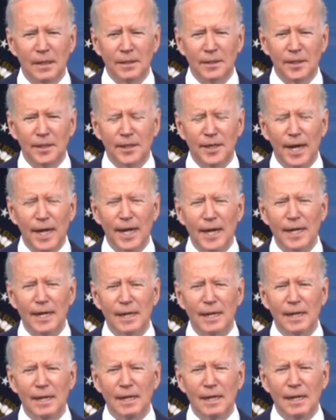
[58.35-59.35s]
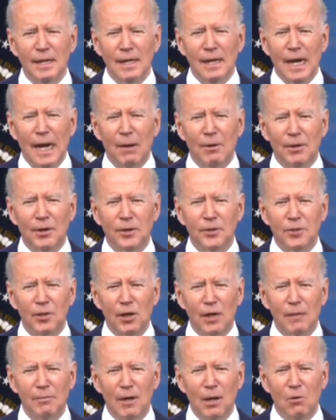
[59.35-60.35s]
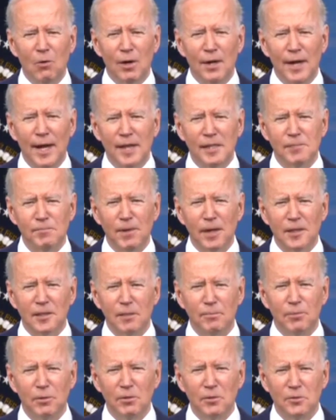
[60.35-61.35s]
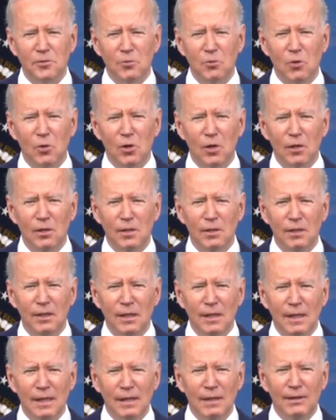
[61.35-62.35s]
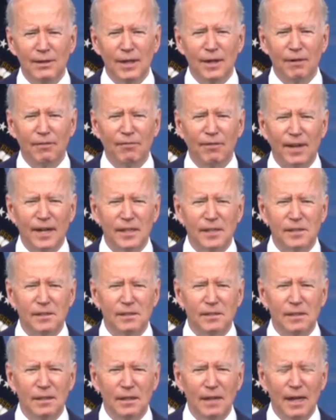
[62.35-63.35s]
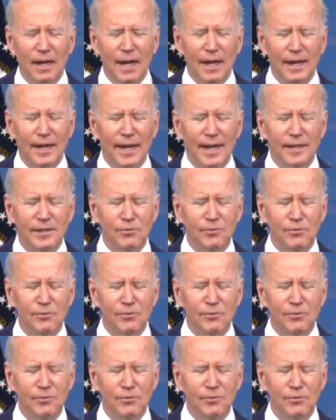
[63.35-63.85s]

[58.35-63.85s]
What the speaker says: Today, I want to talk about one aspect of Putin's war that affects and has